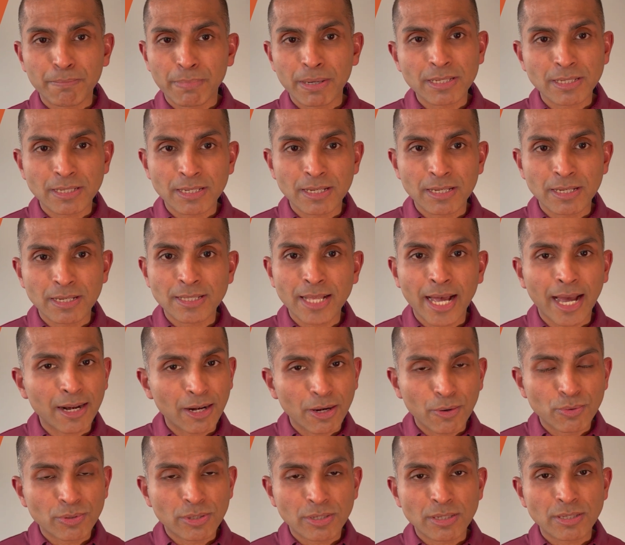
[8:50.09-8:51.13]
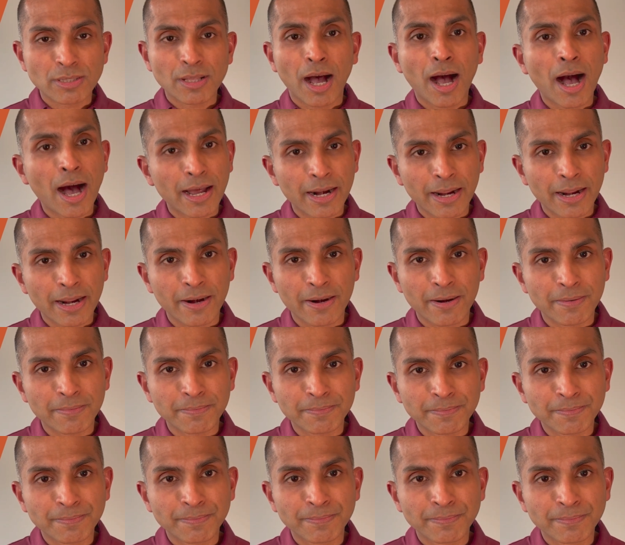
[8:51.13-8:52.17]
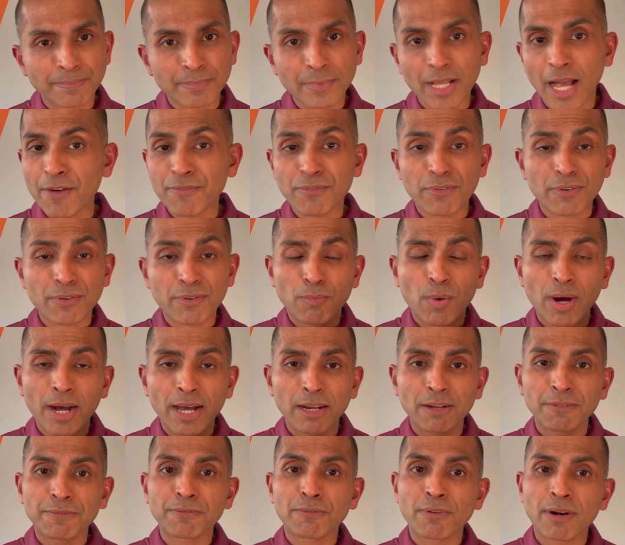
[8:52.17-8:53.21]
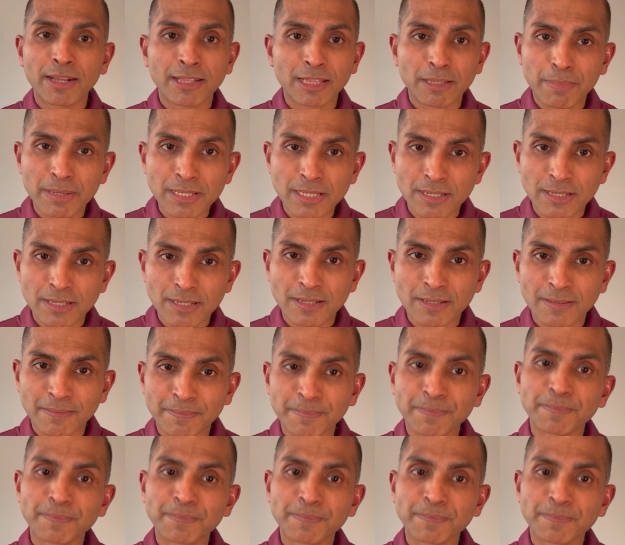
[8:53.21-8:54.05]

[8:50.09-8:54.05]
business that loses the hot air after a while of running the business.